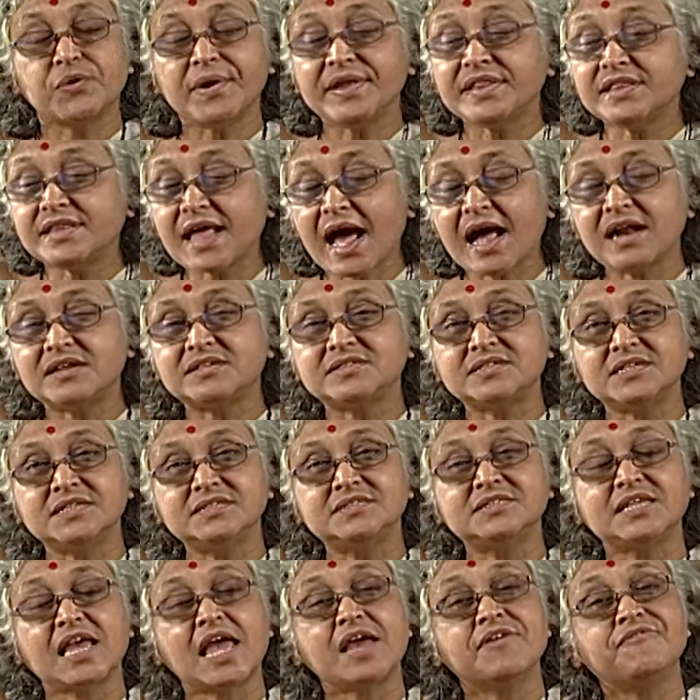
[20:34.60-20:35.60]
in that sense,
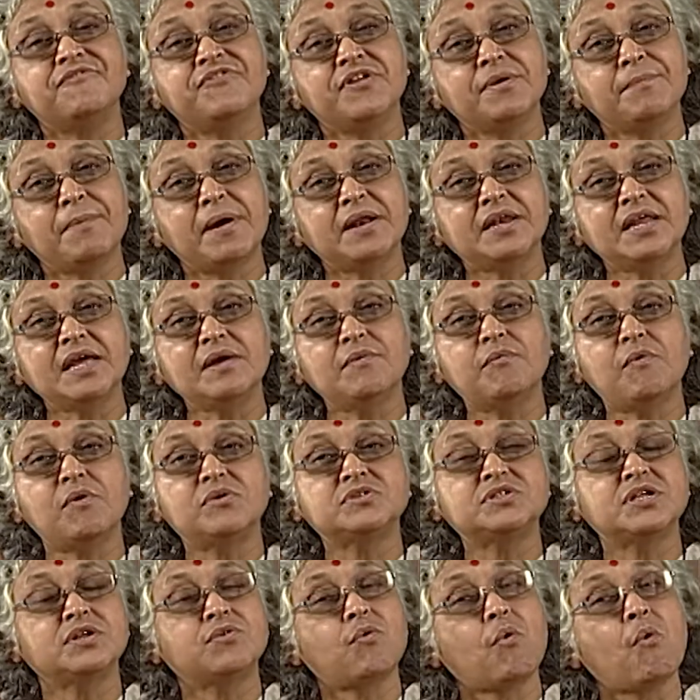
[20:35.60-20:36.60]
everybody was
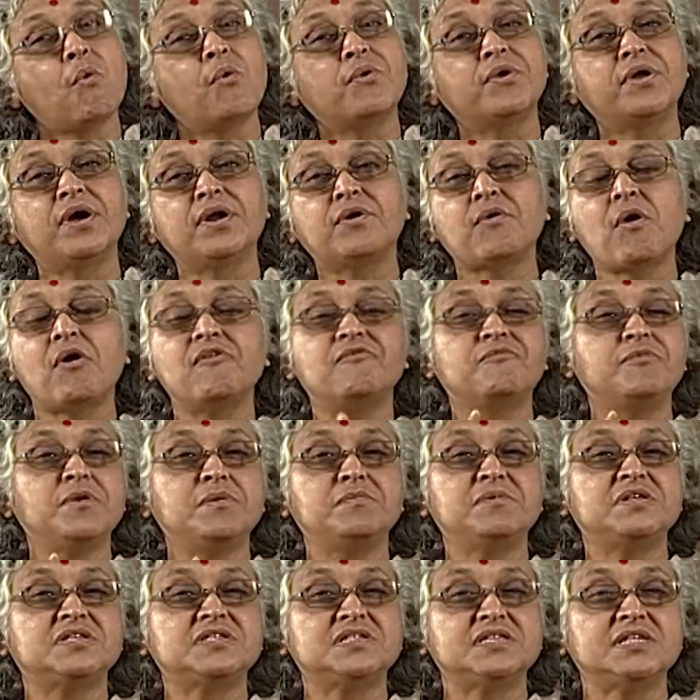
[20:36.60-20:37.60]
an owner of
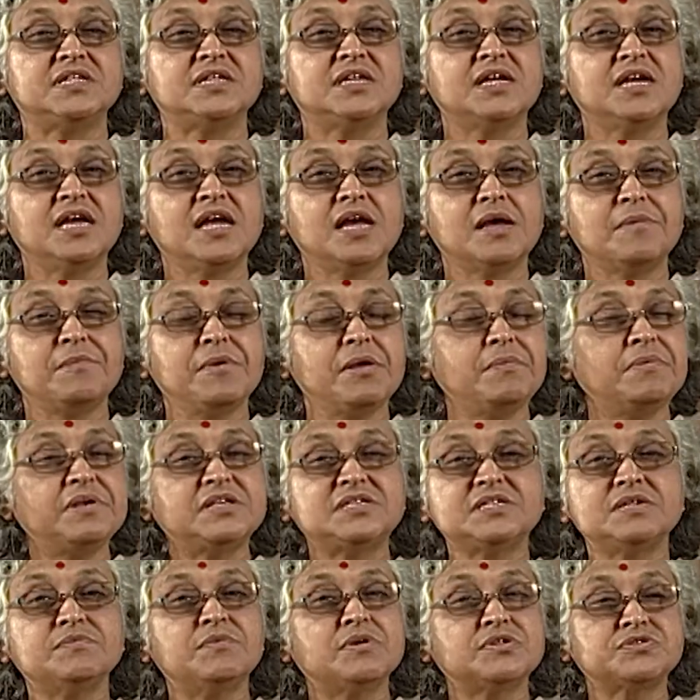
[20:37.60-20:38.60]
BBC.
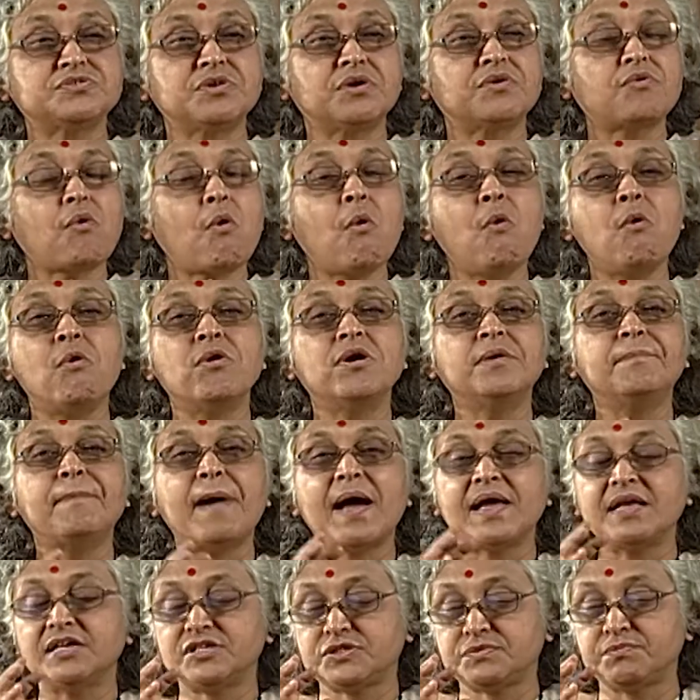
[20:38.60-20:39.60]
BBC was not owned by
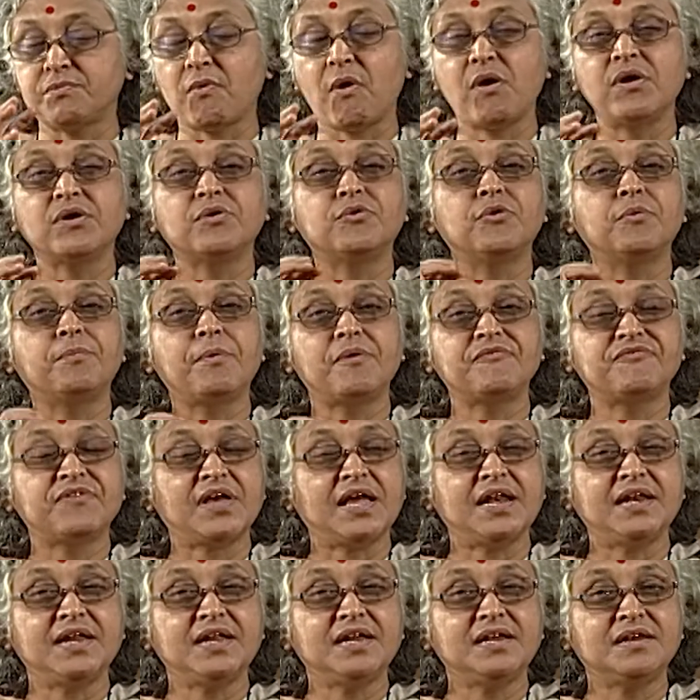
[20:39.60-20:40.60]
a small group of
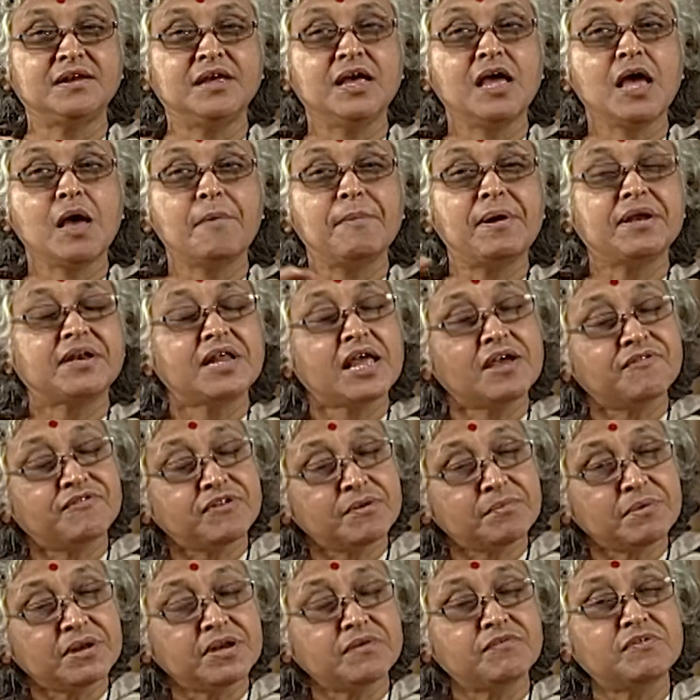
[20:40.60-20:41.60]
elite, but
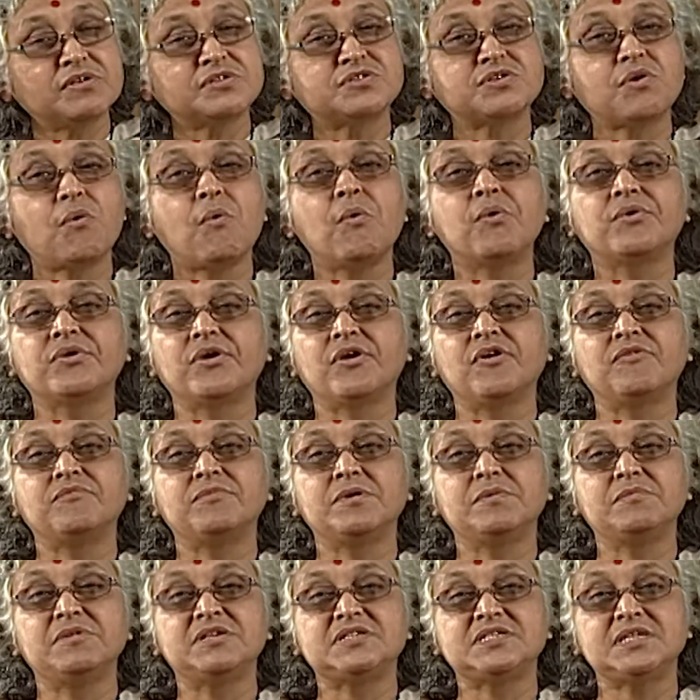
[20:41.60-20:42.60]
everybody was the owner of
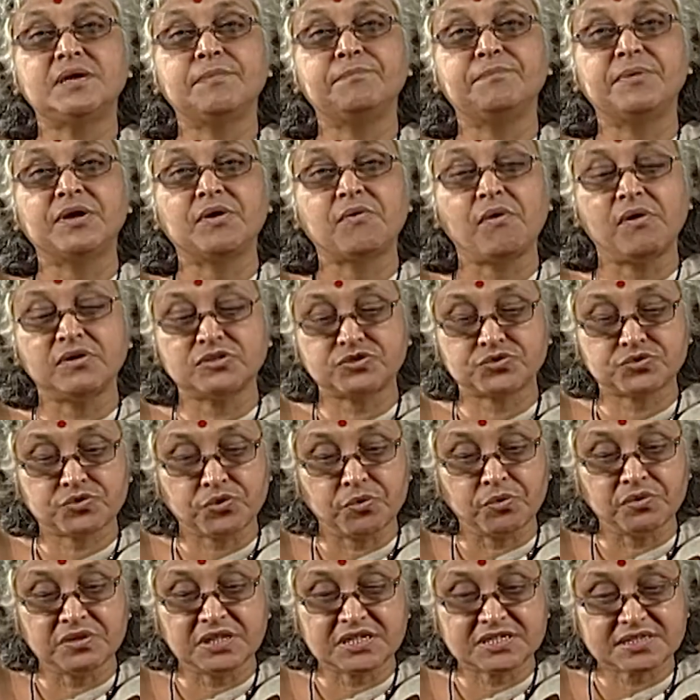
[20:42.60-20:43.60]
BBC, because
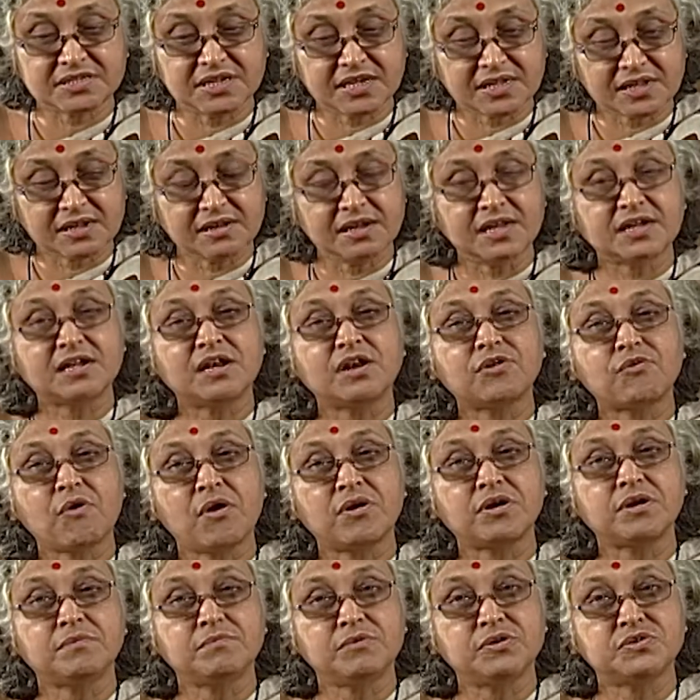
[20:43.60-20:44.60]
through this little
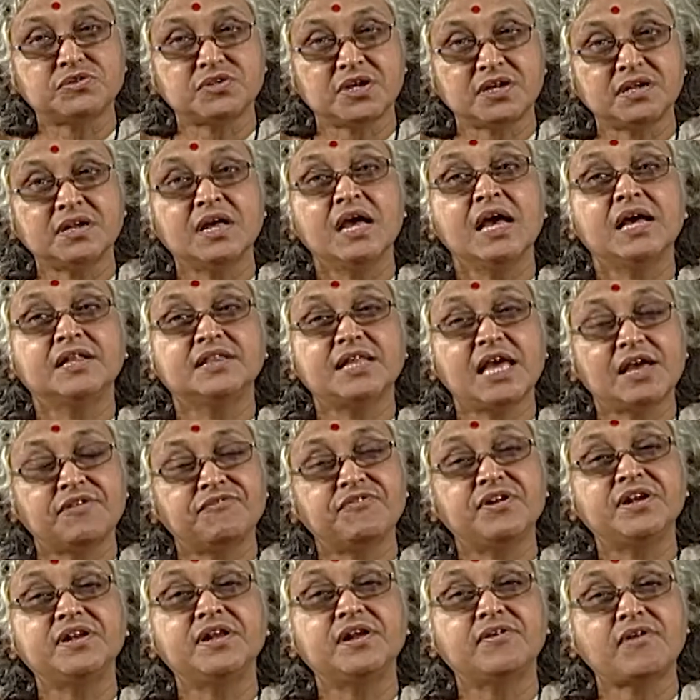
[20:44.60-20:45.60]
contribution, the
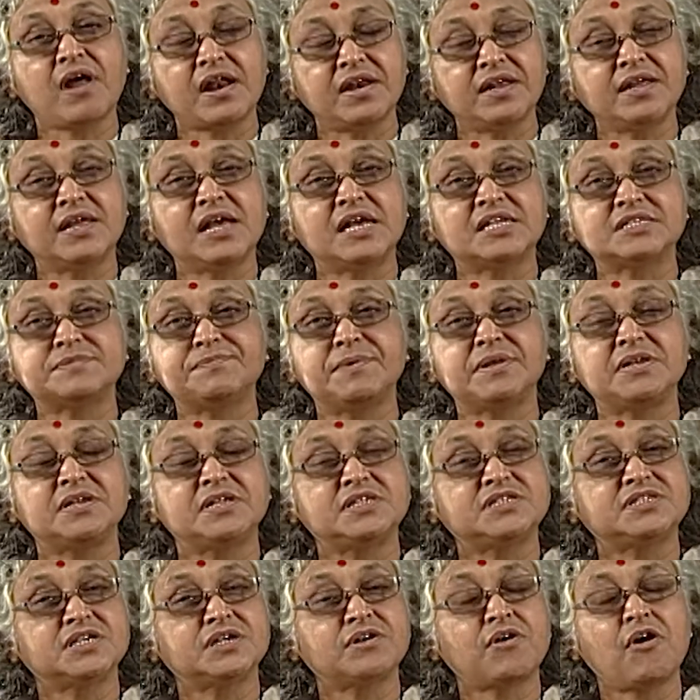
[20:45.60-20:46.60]
everyday running
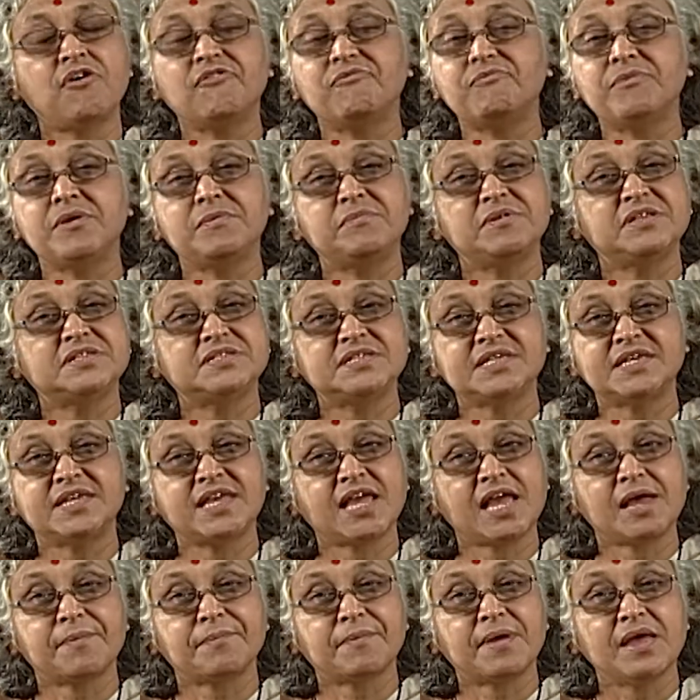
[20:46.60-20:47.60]
expenditure of BBC
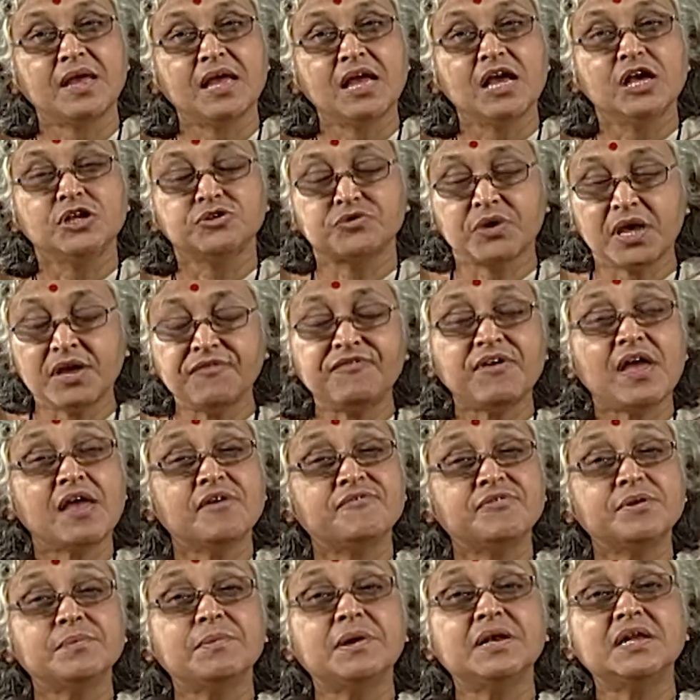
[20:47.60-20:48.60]
came. So if
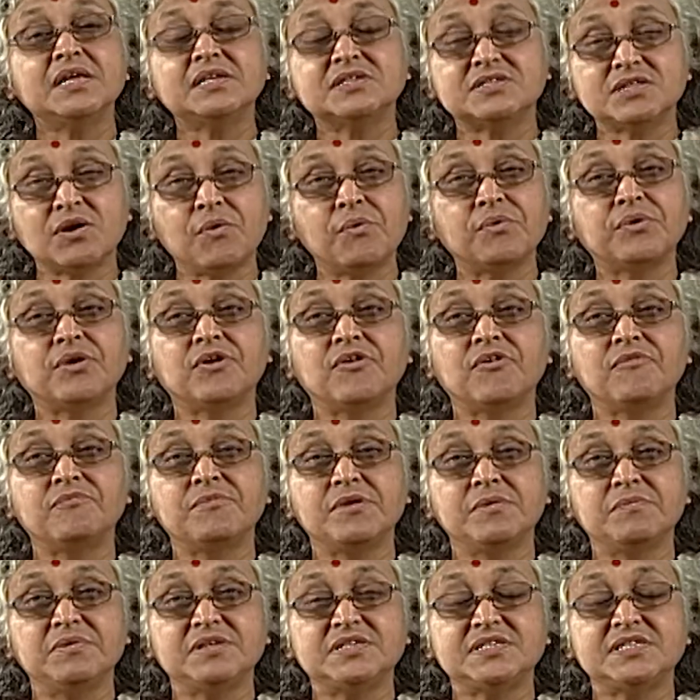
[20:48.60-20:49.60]
everybody is the owner of
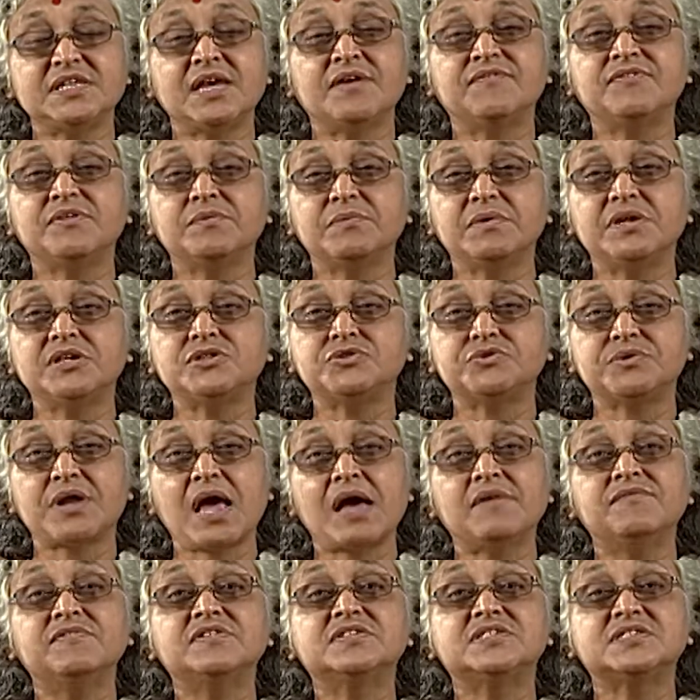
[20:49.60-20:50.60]
BBC, everybody should
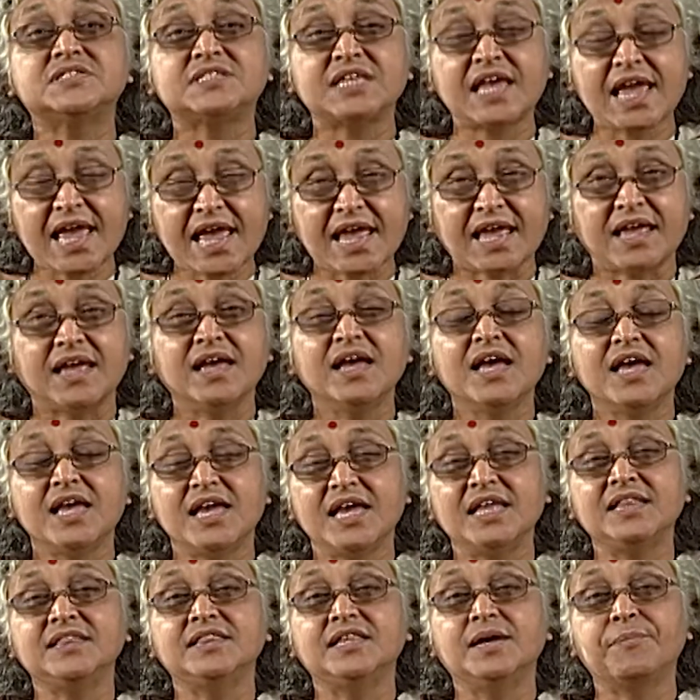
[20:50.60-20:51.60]
have a say
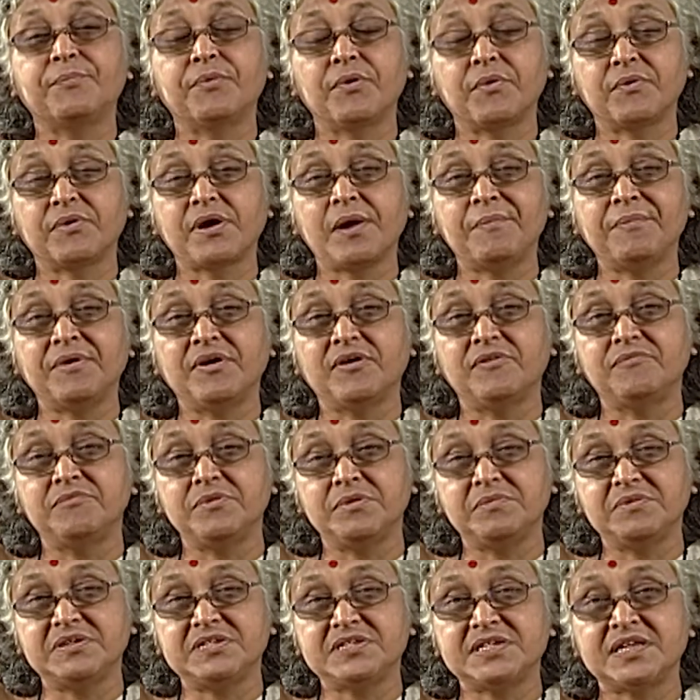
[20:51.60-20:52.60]
in the programming of
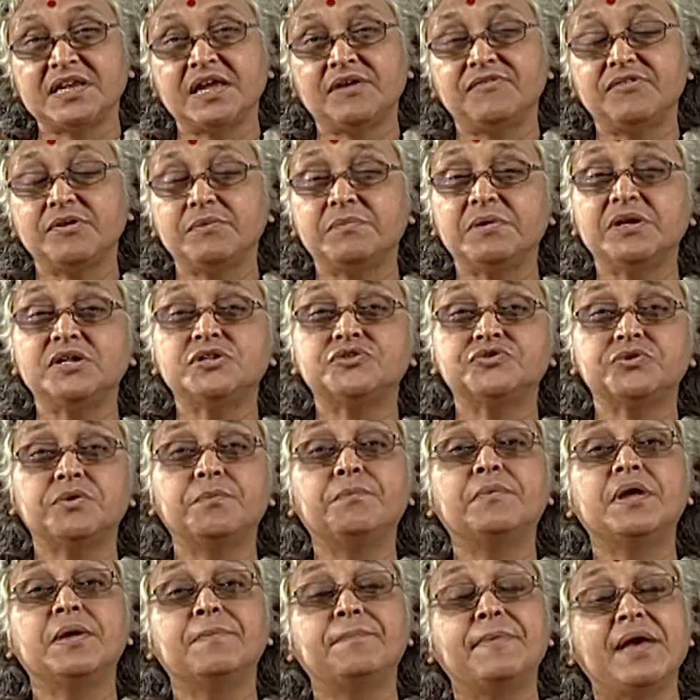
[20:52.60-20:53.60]
BBC, and everybody should
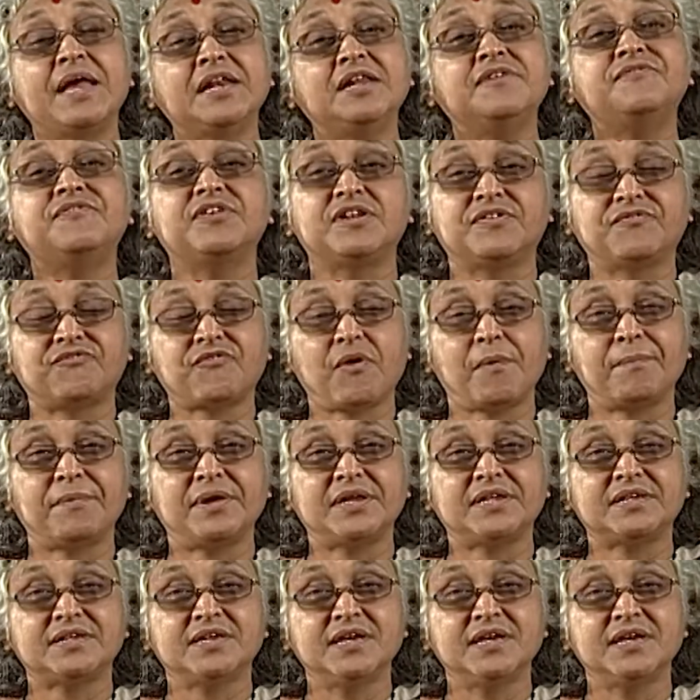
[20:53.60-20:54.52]
benefit from it.